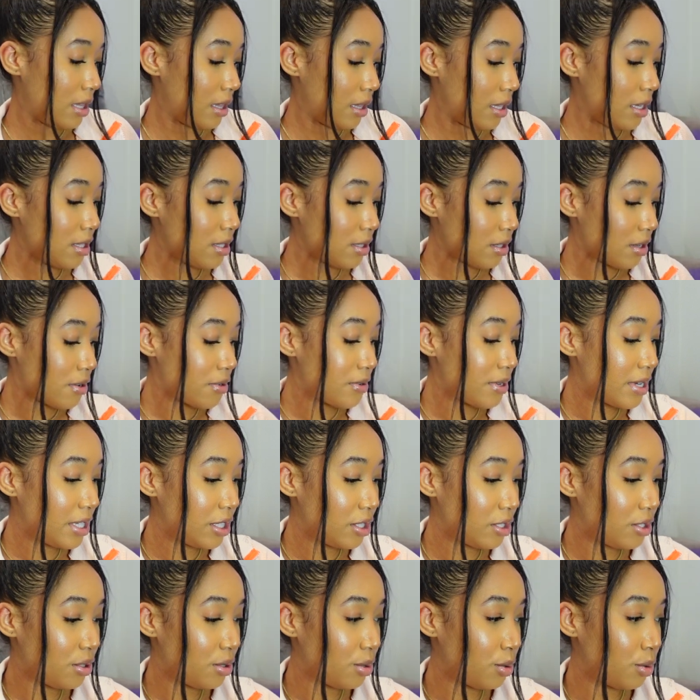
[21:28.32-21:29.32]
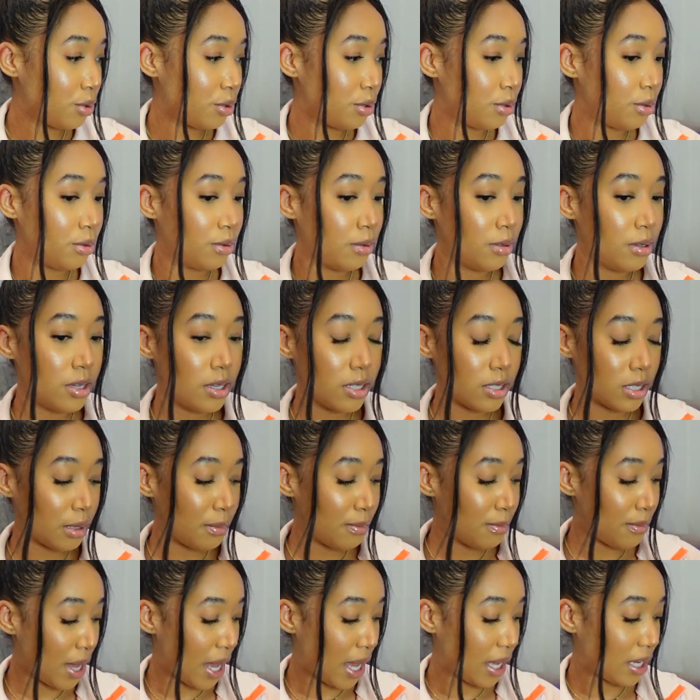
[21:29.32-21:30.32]
Let's go into
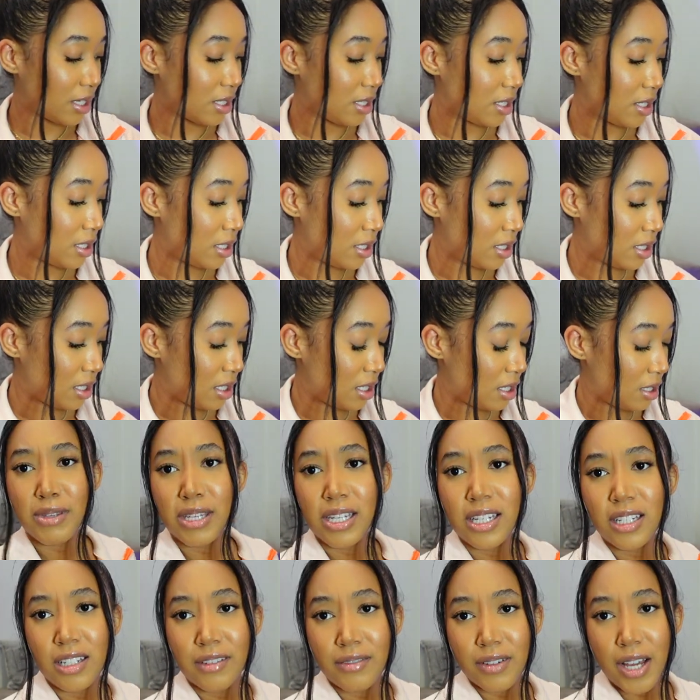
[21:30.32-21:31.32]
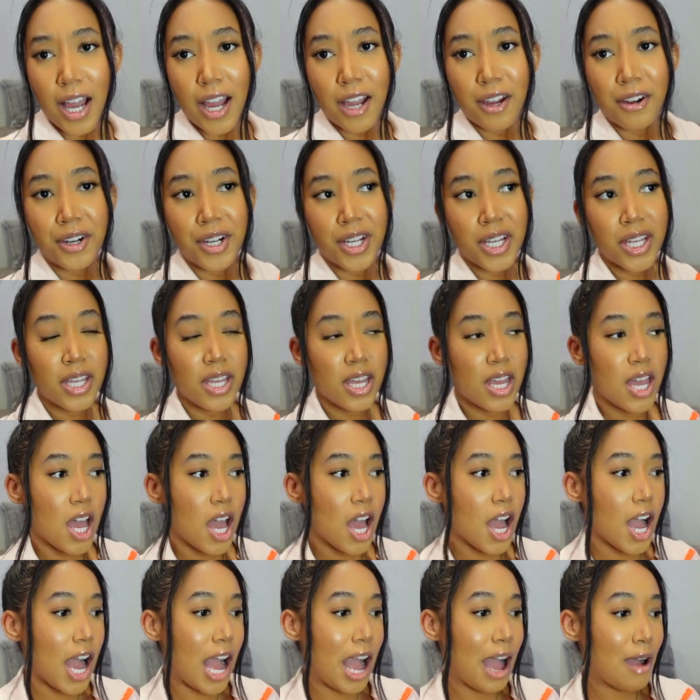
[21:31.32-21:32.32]
some packages. Speaking of Kyra,
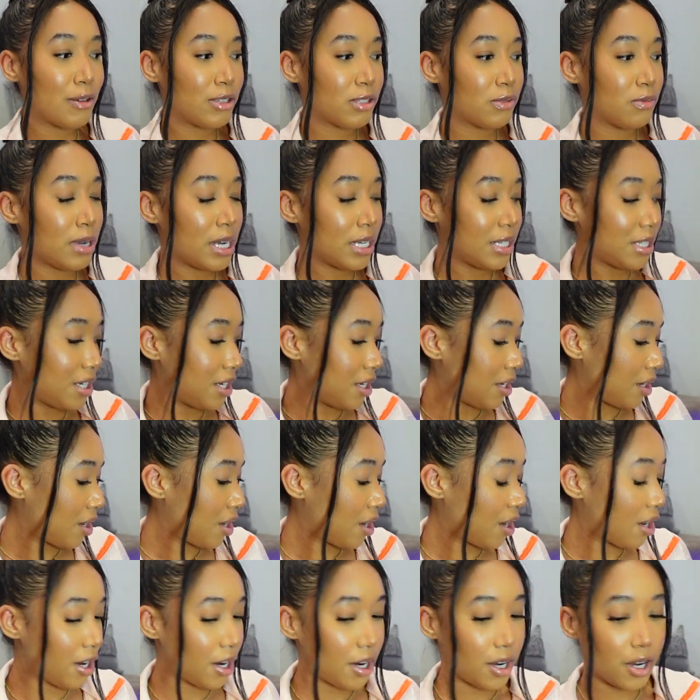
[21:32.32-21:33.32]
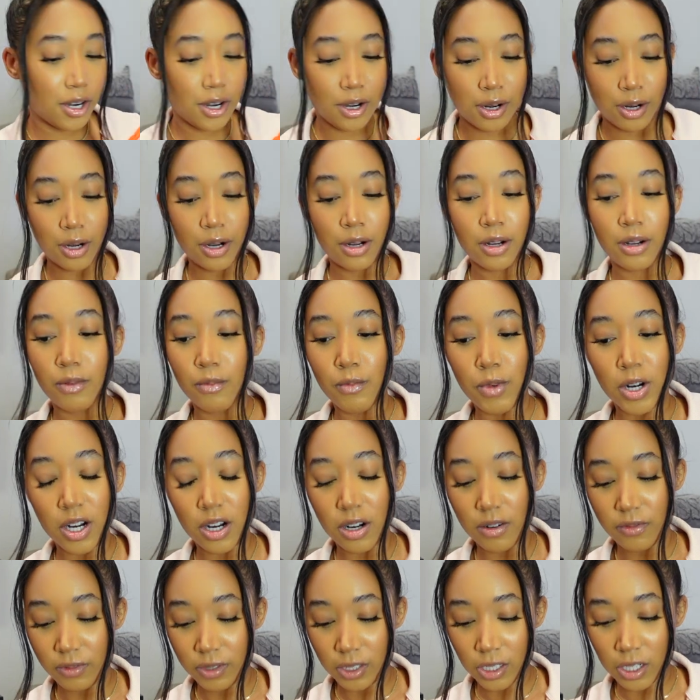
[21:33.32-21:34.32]
I was watching her one of
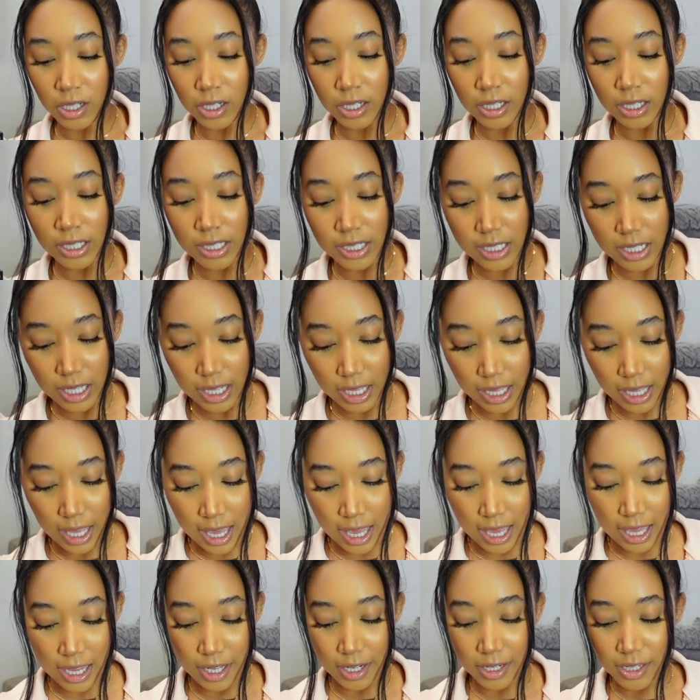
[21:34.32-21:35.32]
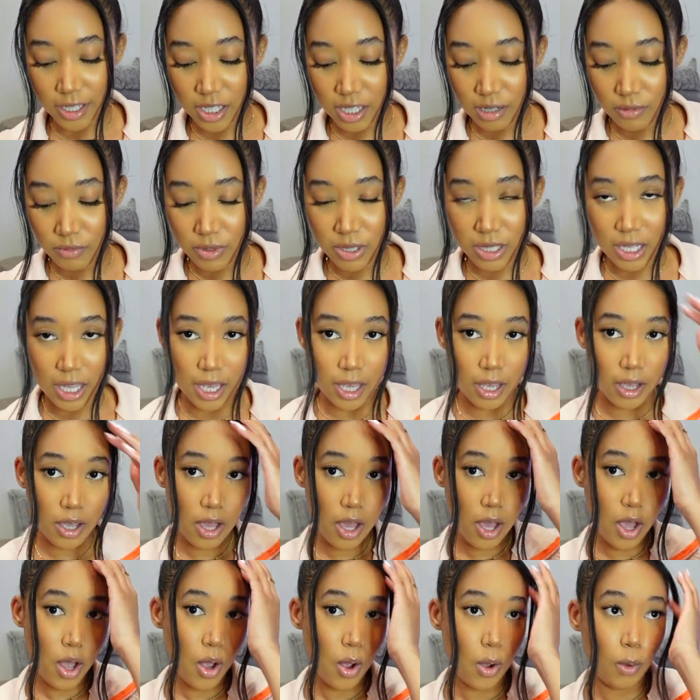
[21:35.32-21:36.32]
her vlogs and she was like
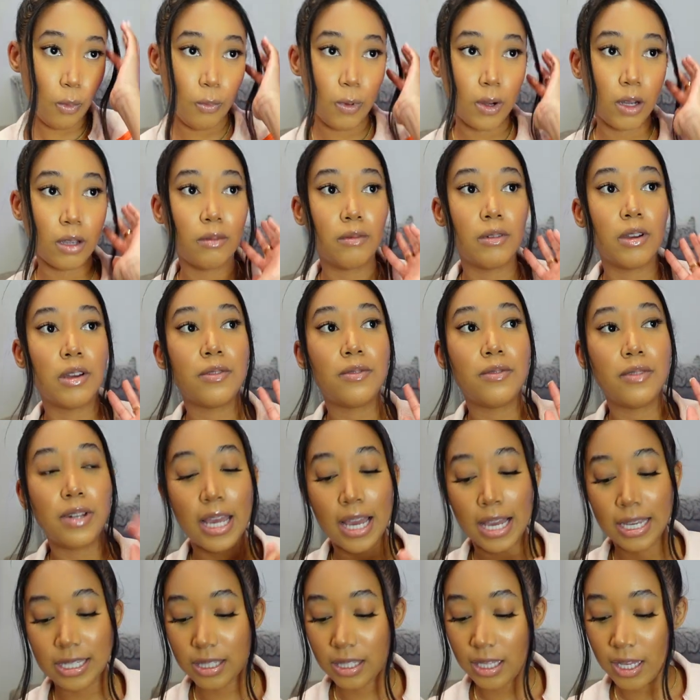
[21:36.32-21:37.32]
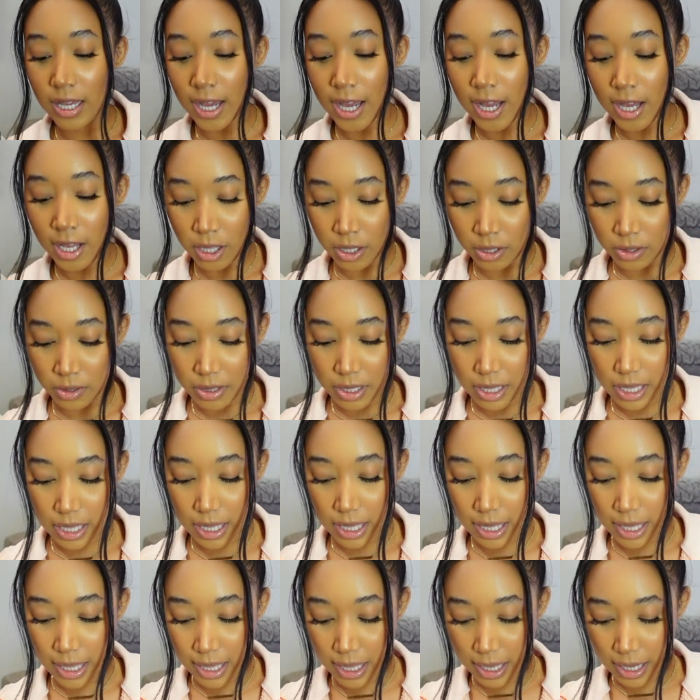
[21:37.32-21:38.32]
working with Nasty Gal
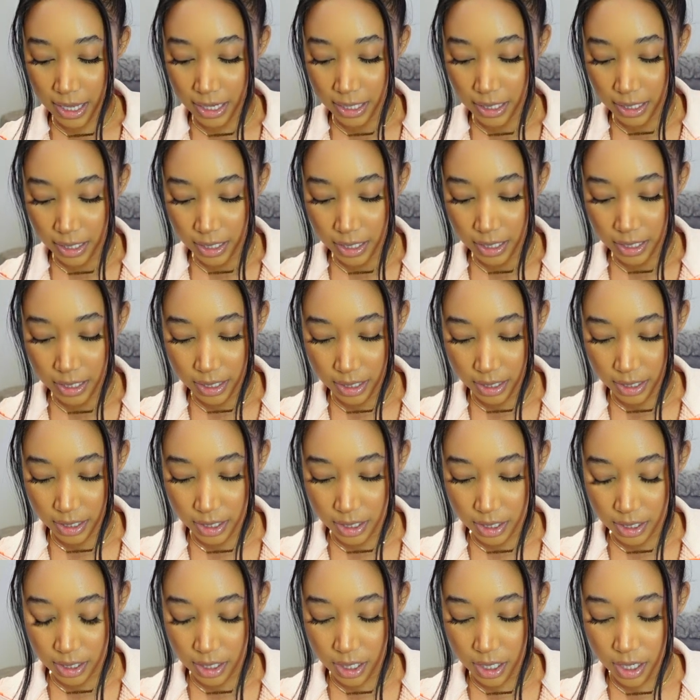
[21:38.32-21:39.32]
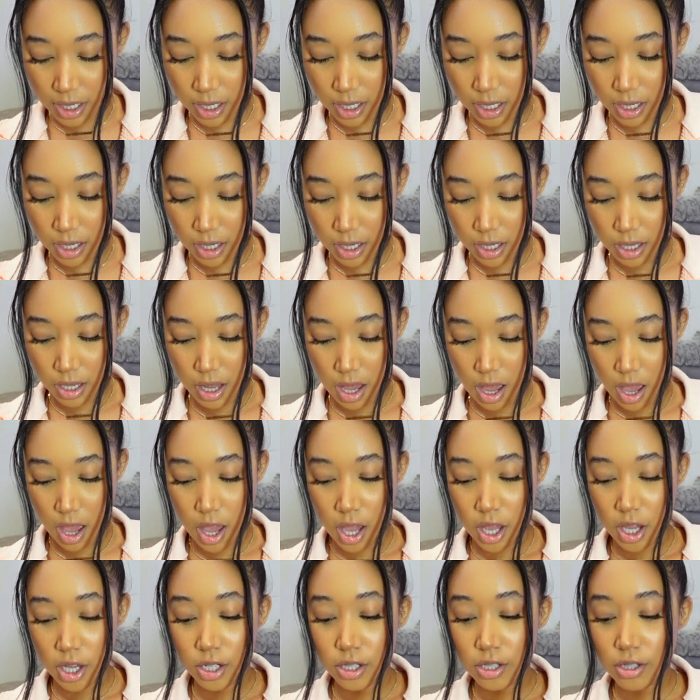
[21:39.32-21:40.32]
and she
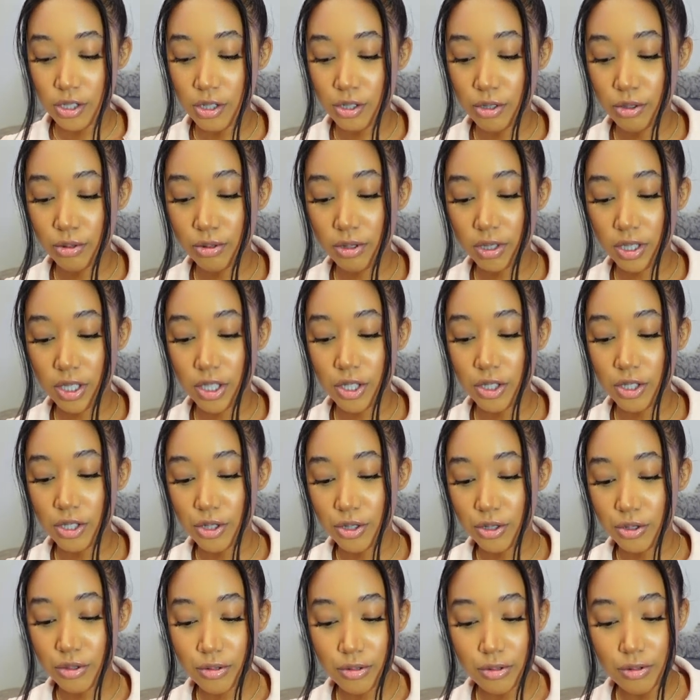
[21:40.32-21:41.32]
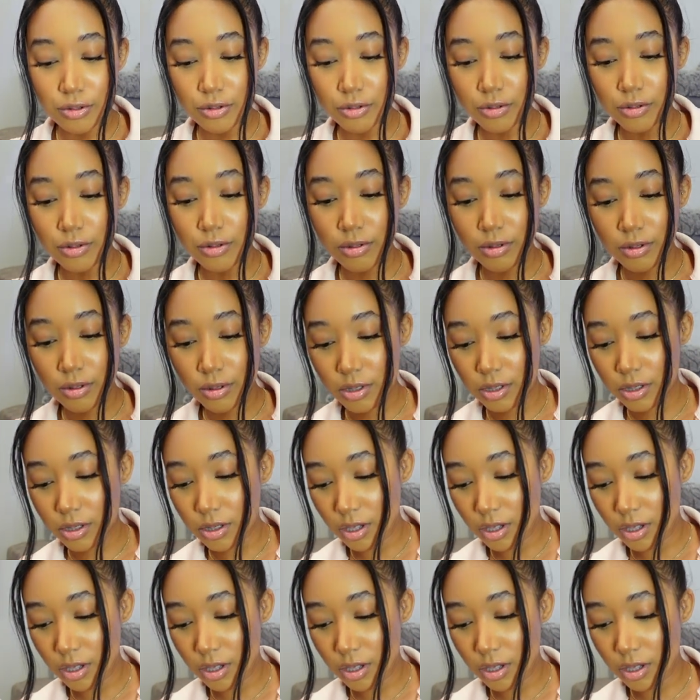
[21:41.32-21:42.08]
showed these shoes